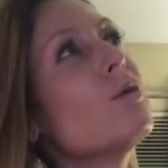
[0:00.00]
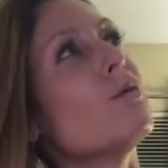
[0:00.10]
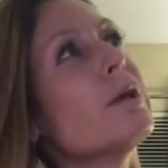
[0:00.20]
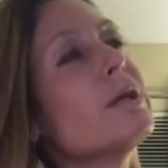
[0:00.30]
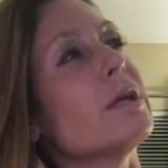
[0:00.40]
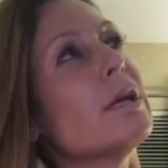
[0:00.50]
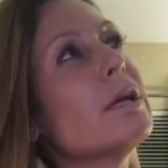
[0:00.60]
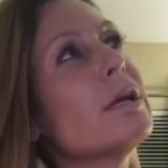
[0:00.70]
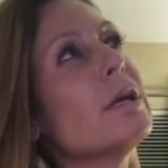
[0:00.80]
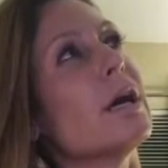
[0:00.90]

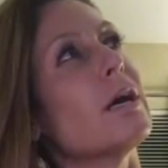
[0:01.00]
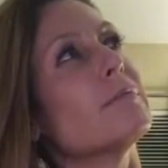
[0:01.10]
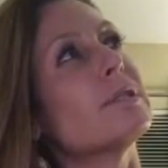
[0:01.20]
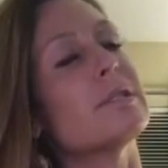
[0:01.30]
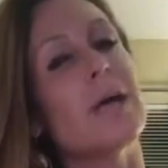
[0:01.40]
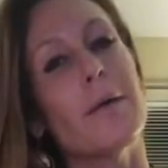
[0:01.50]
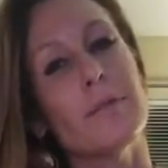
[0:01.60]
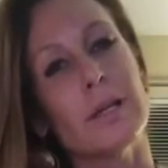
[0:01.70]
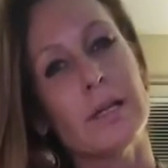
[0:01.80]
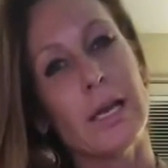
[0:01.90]
really stop
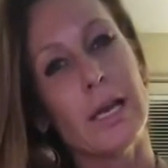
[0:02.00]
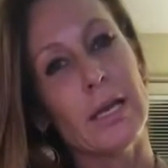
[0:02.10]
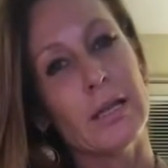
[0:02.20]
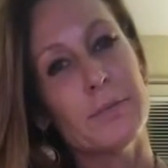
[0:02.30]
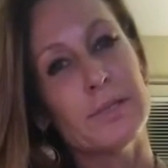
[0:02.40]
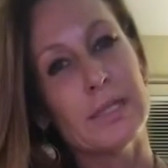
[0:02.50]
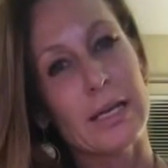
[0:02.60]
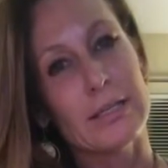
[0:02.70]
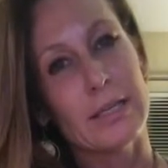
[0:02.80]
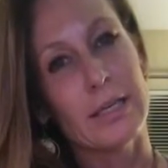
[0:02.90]
the clinging, the
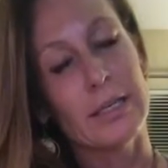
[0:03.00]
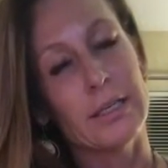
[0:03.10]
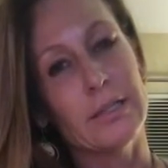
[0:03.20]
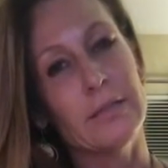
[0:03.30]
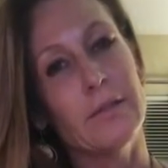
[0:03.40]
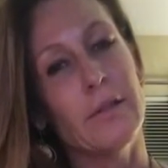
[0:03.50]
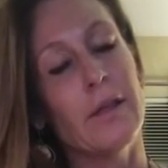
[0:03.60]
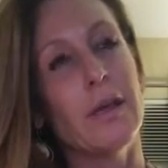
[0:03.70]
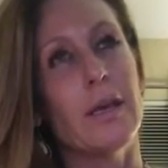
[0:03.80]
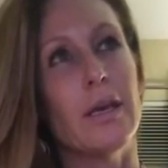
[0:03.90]
obsessing,
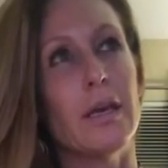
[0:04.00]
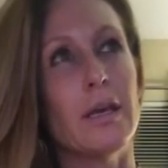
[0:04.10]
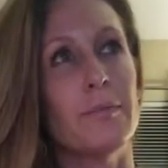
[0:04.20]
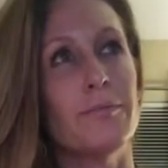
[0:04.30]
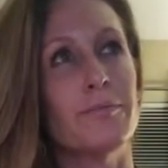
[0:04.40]
the